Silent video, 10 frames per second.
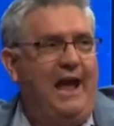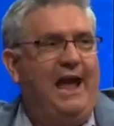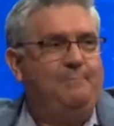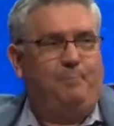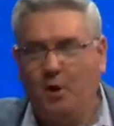
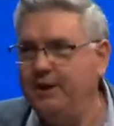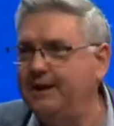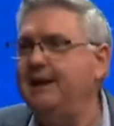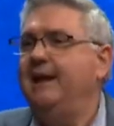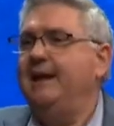and put
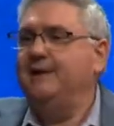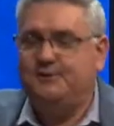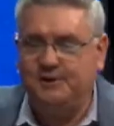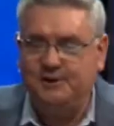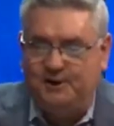it
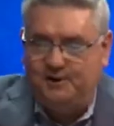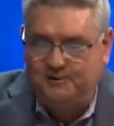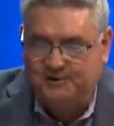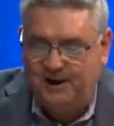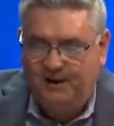into
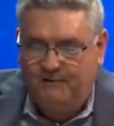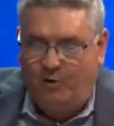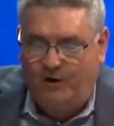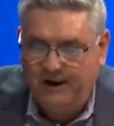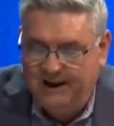use
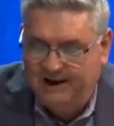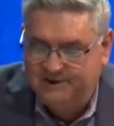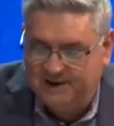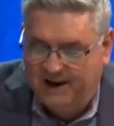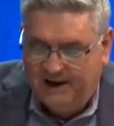for
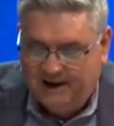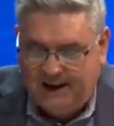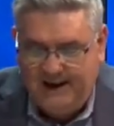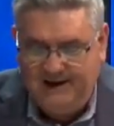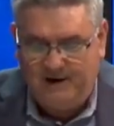His
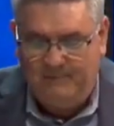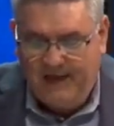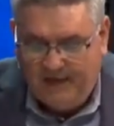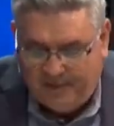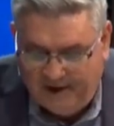kingdom.
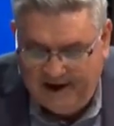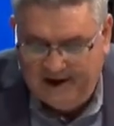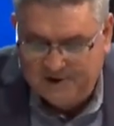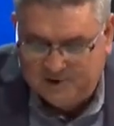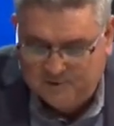
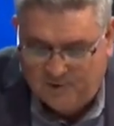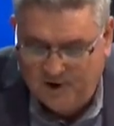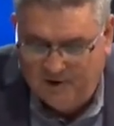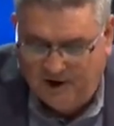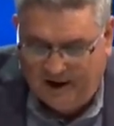Think
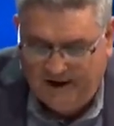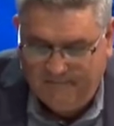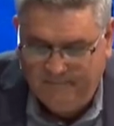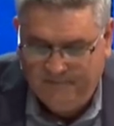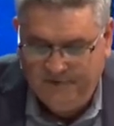shrewdly.
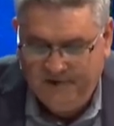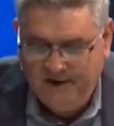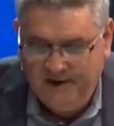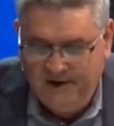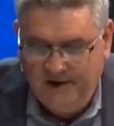
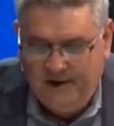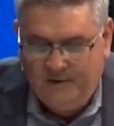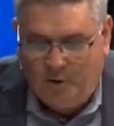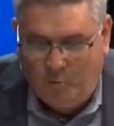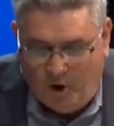
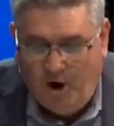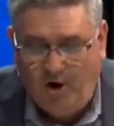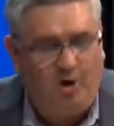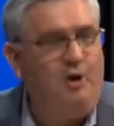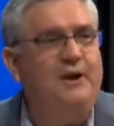The
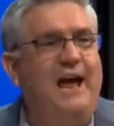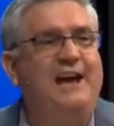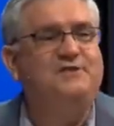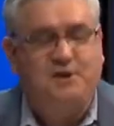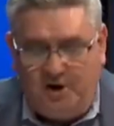world
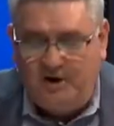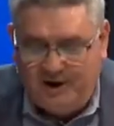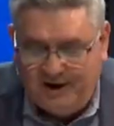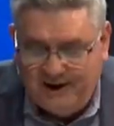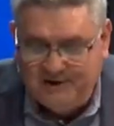
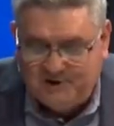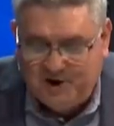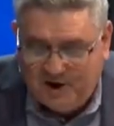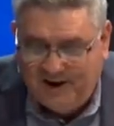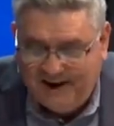is
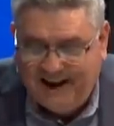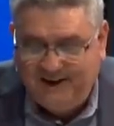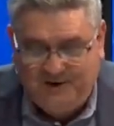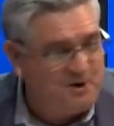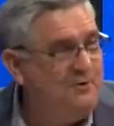good
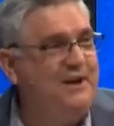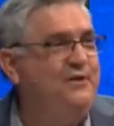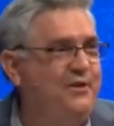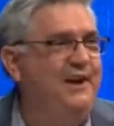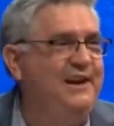at doing
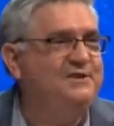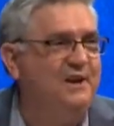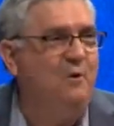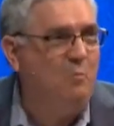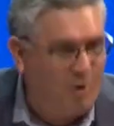things in
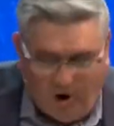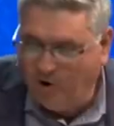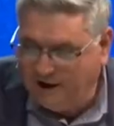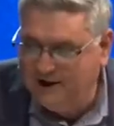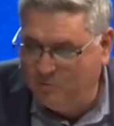a
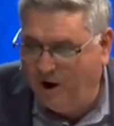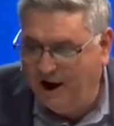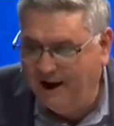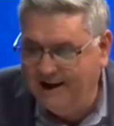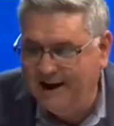worldly
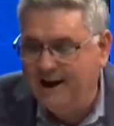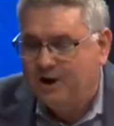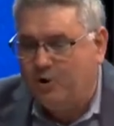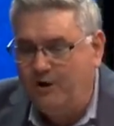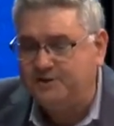way.
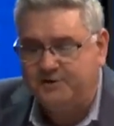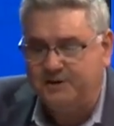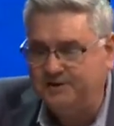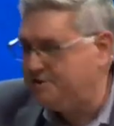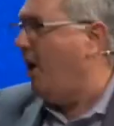
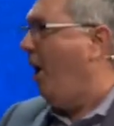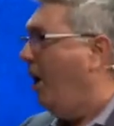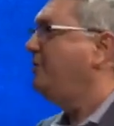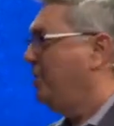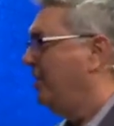Christians
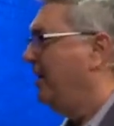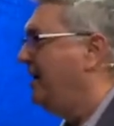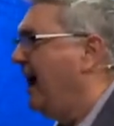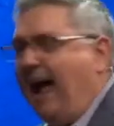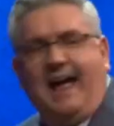aren't good
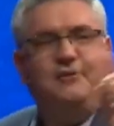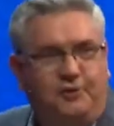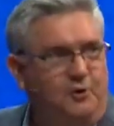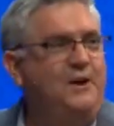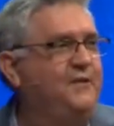at
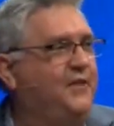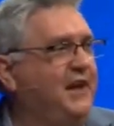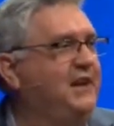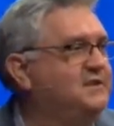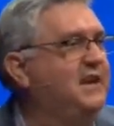doing
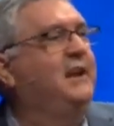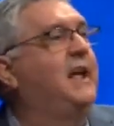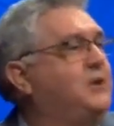things in a